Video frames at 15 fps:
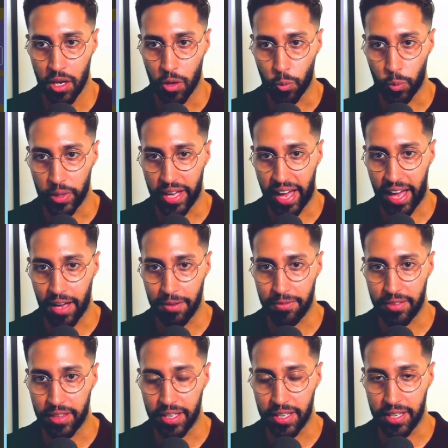We have
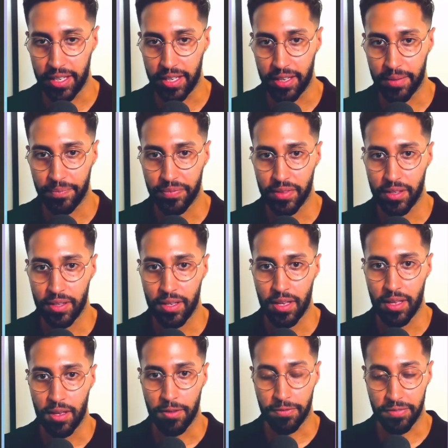the
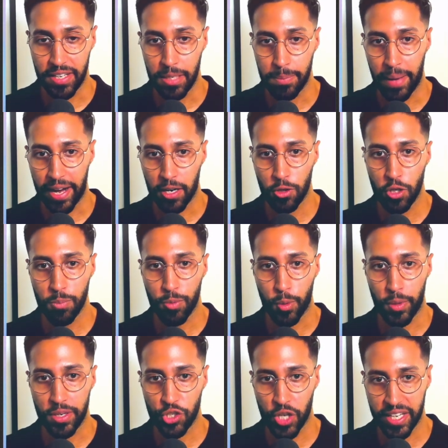feedback loop, where
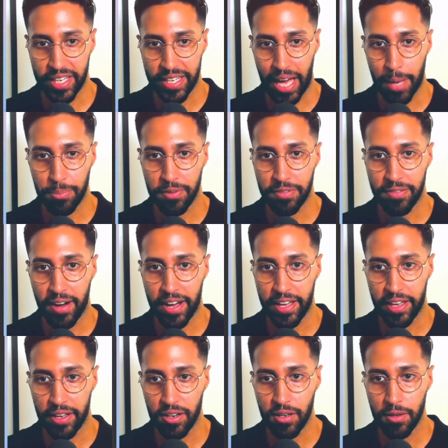we're checking Apify
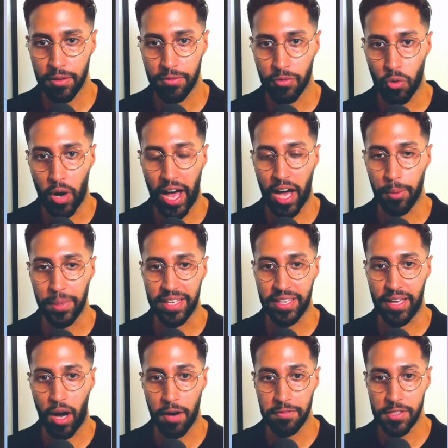here for how many
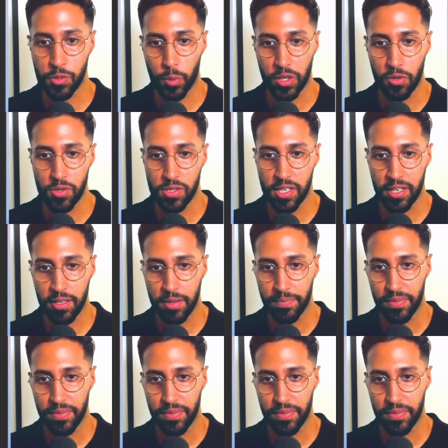ovens we're using.